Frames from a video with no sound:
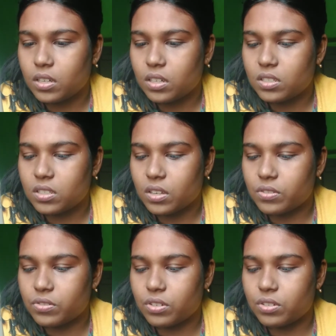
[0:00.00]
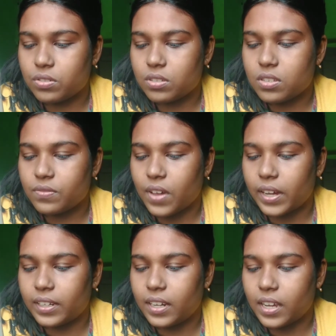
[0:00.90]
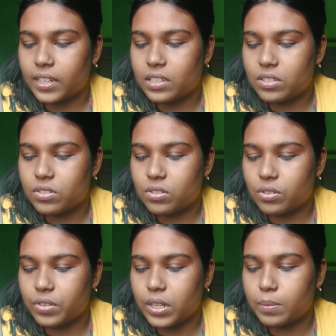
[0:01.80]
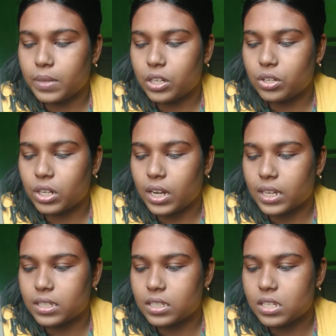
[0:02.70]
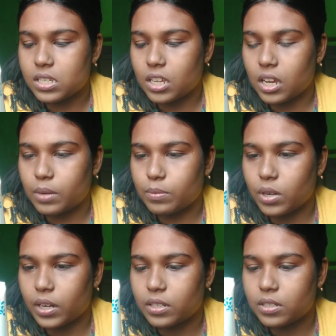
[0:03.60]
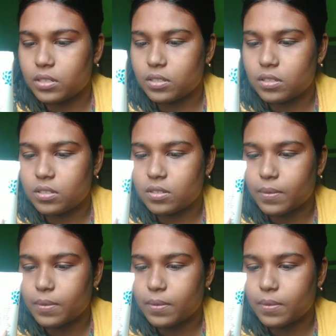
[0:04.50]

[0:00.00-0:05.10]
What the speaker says: It says reduces fine lines, remineralizes and brightens.